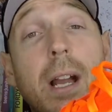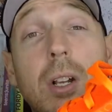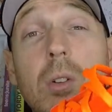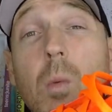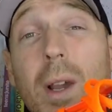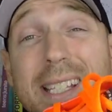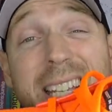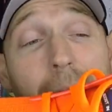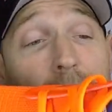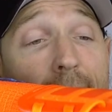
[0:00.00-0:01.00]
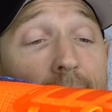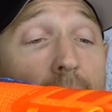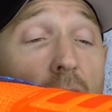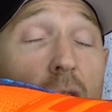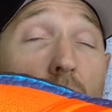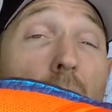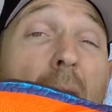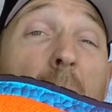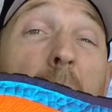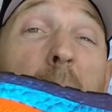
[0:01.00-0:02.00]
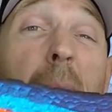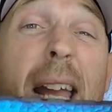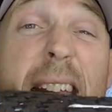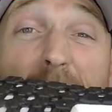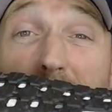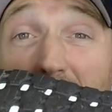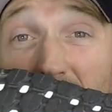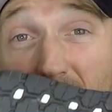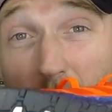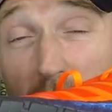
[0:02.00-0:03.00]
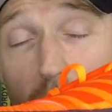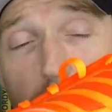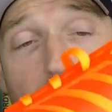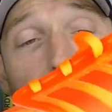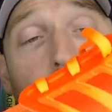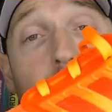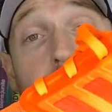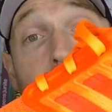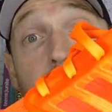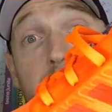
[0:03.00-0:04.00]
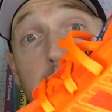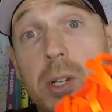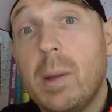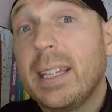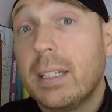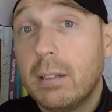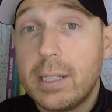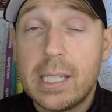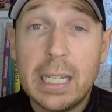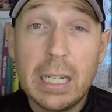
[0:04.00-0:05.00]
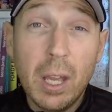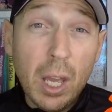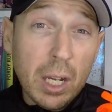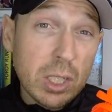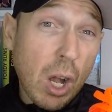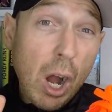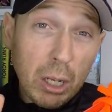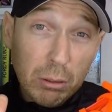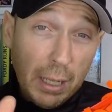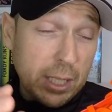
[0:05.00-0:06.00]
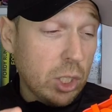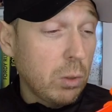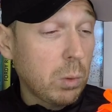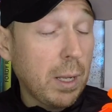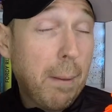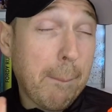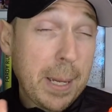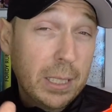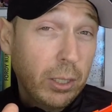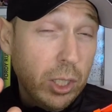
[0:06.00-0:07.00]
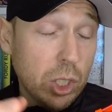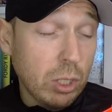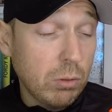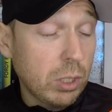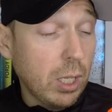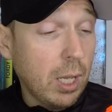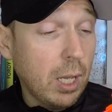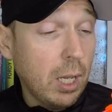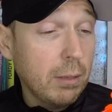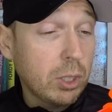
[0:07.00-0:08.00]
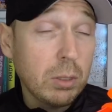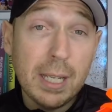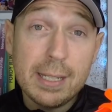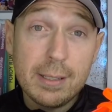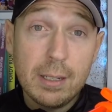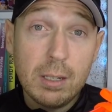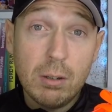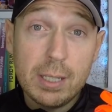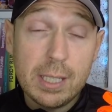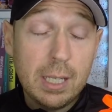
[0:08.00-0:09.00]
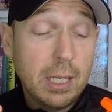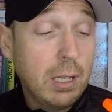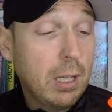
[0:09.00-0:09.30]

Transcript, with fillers: I couldn't wait to get my hands on this shoe, mainly because I was super jealous of everybody who had the 19, because I thought that shoe was one of the best looking shoes of 2019.